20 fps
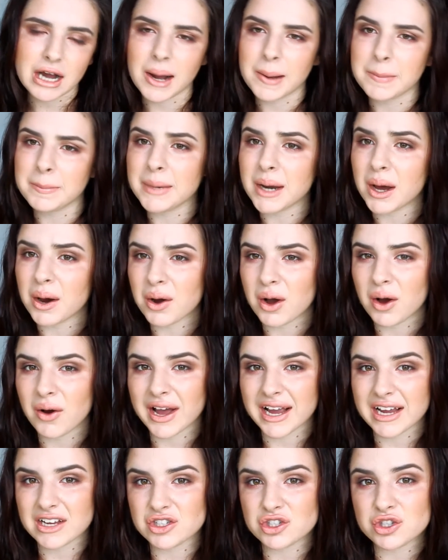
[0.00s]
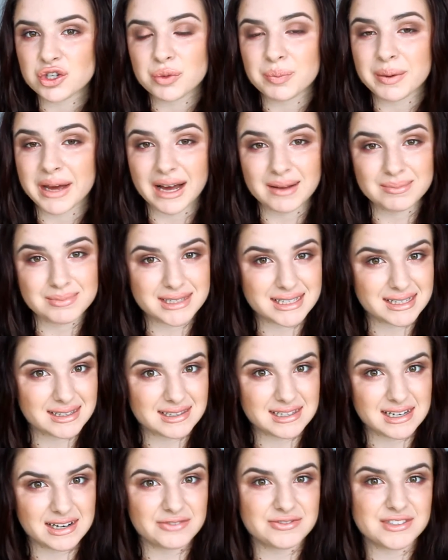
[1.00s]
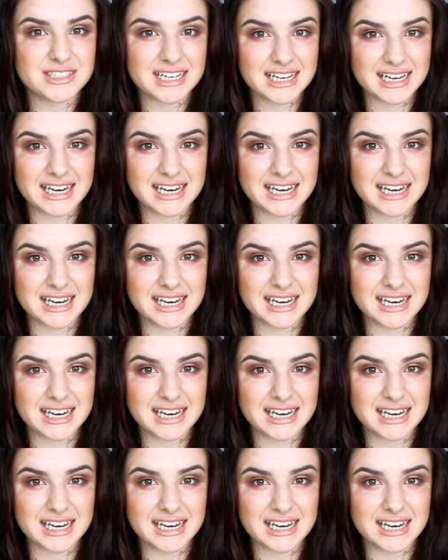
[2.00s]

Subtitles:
I'm not going to become sensitive to